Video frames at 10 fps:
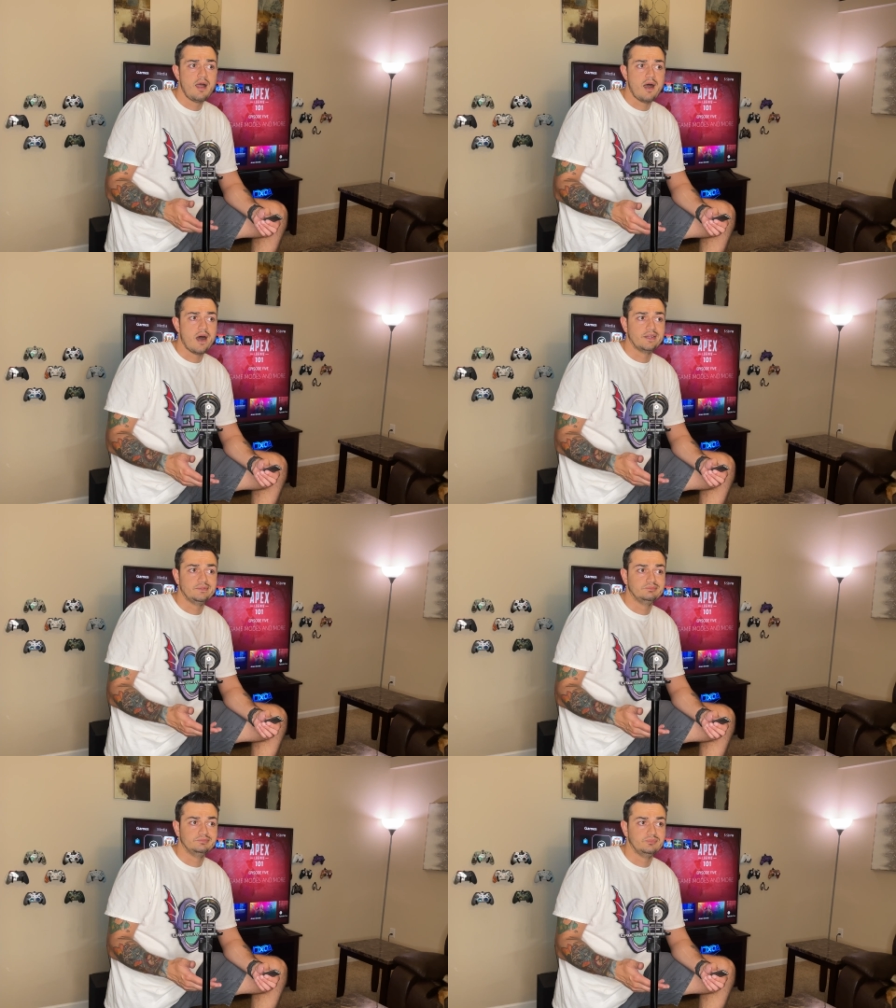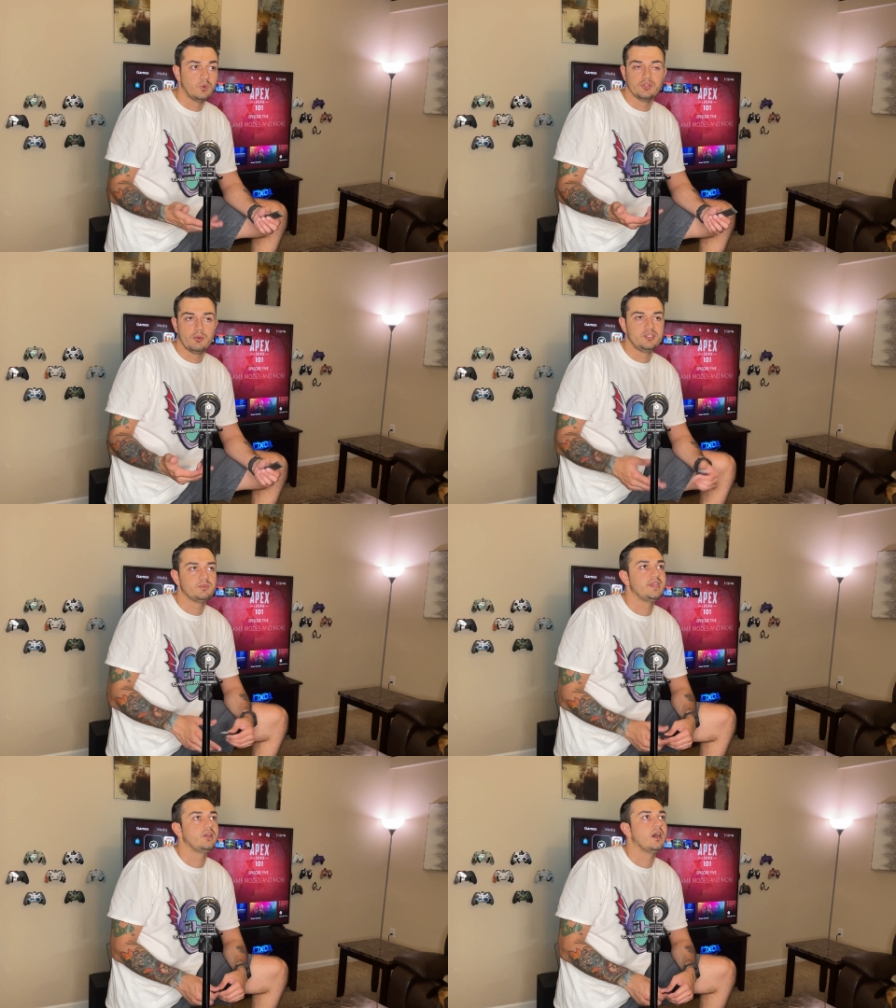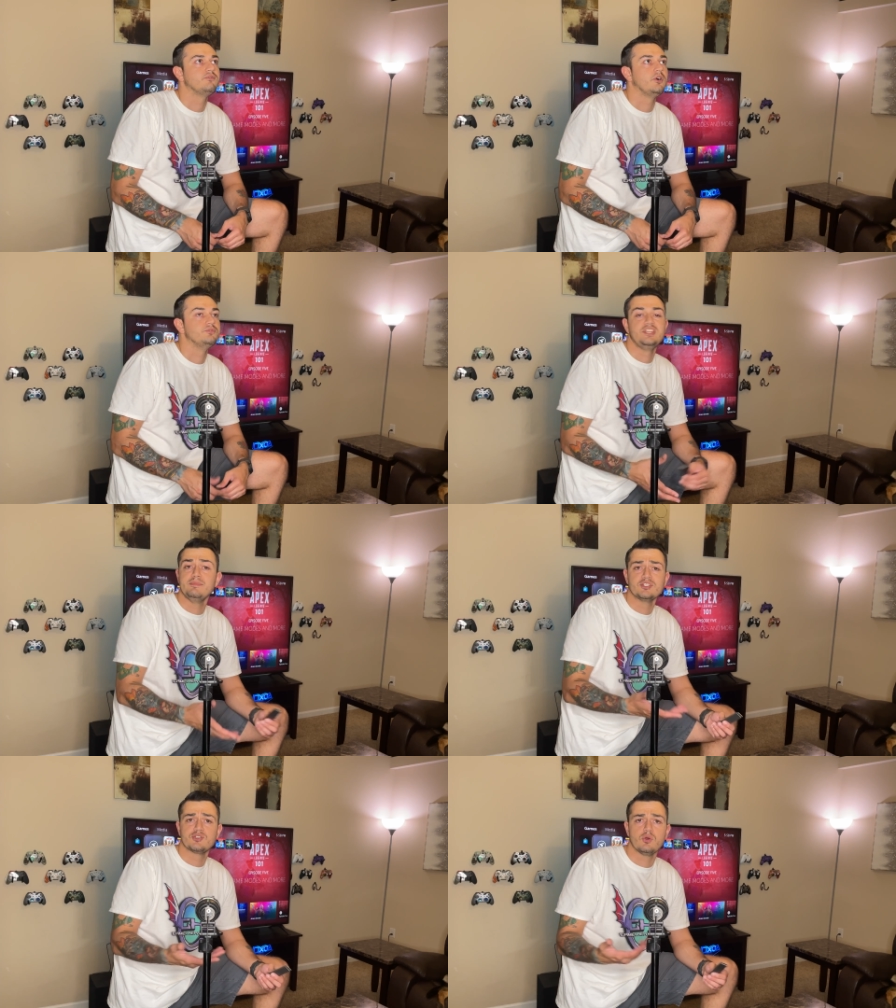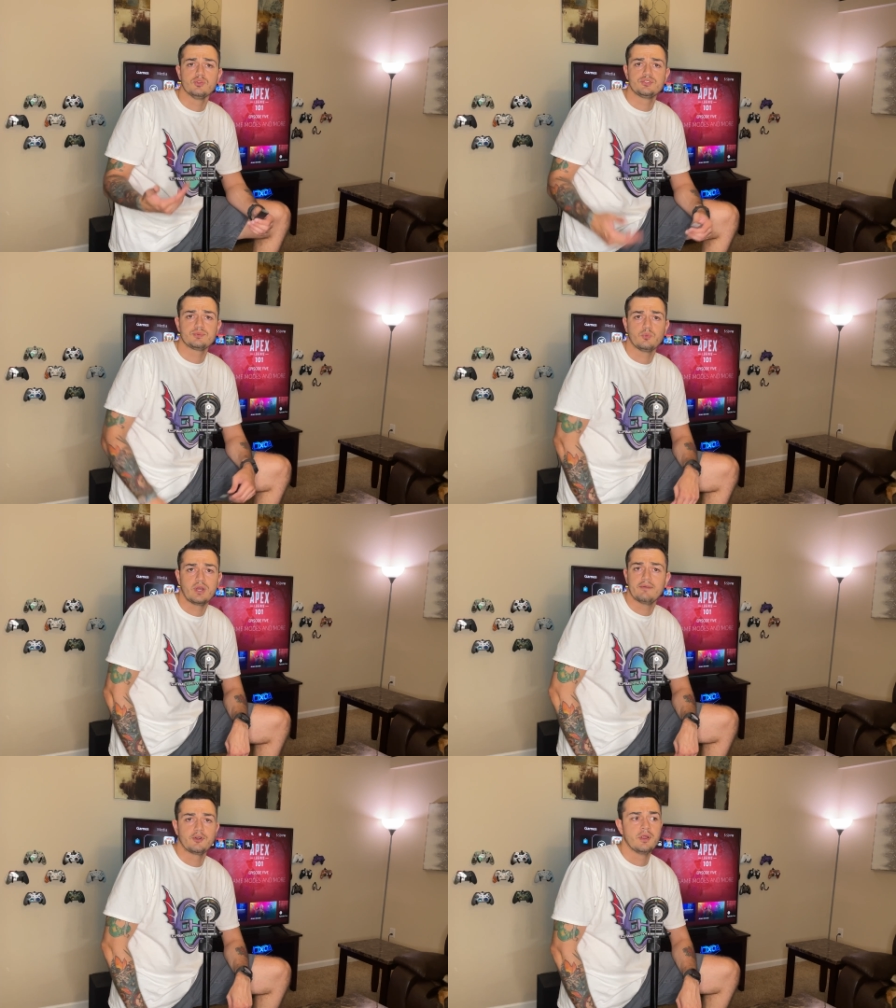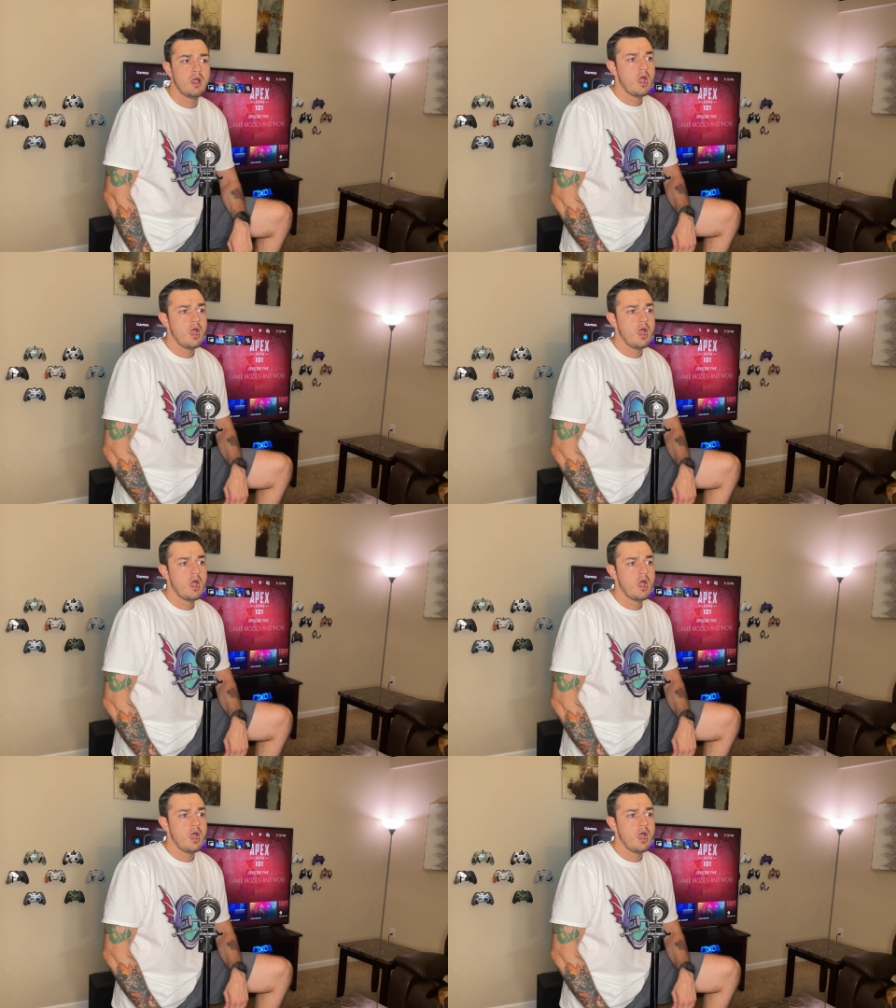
Uh, well, nobody's playing Godfall, Demon Souls, whatever